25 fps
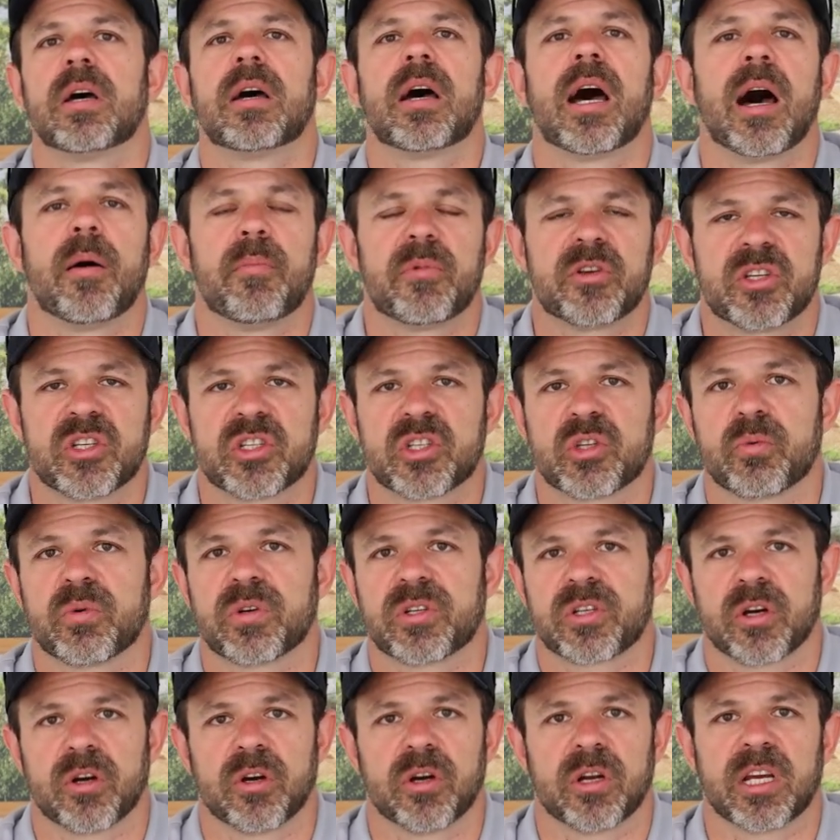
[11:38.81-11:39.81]
How much is the
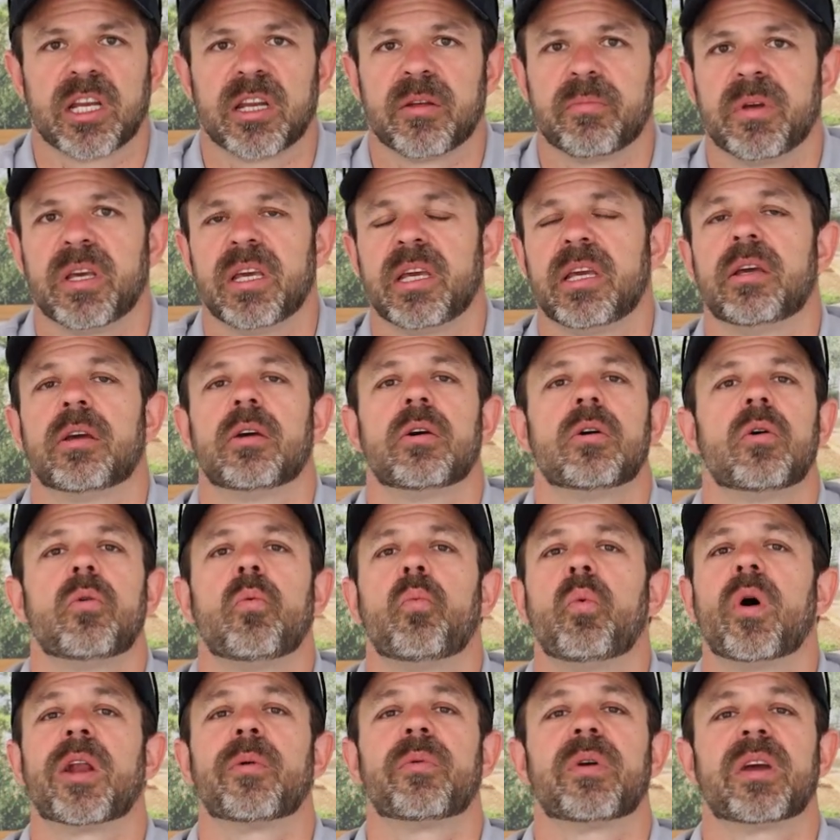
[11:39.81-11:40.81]
return gonna be?
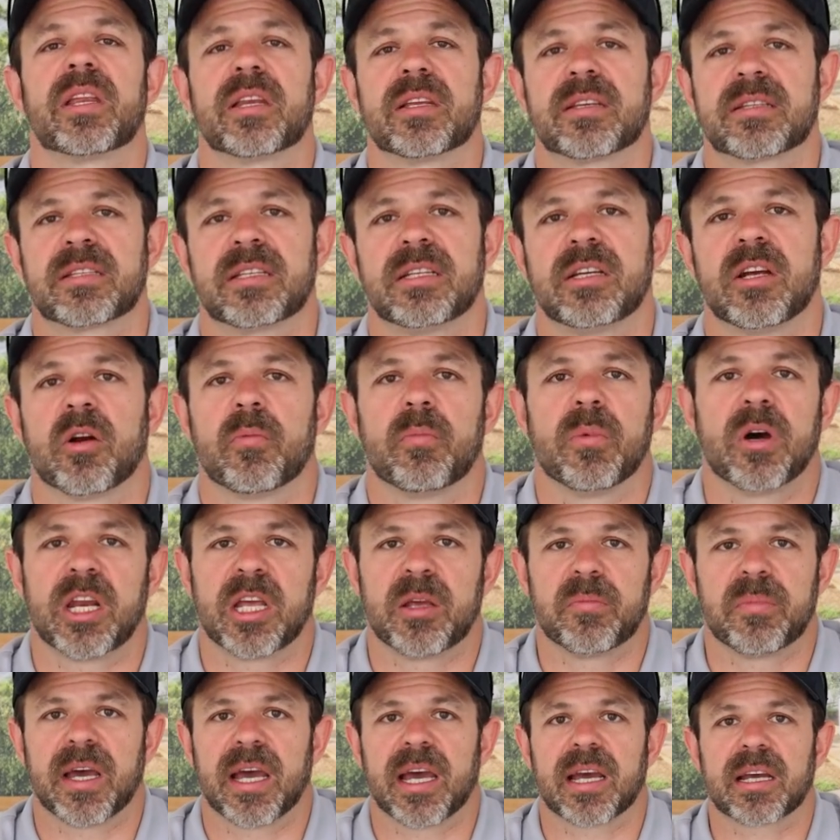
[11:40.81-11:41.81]
When are we gonna see our
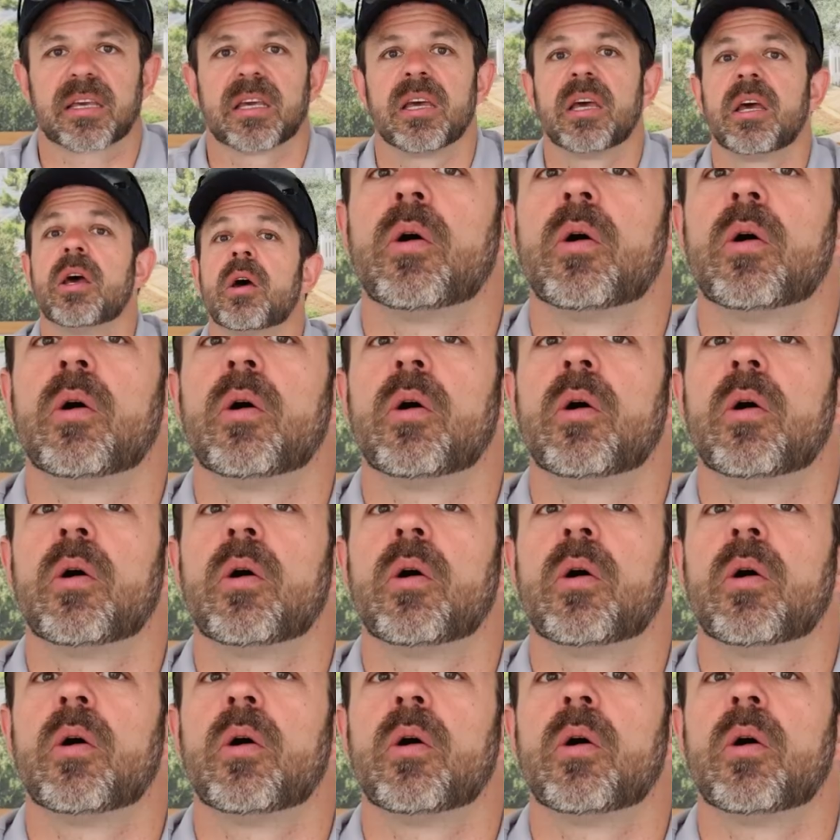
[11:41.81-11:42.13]
money back?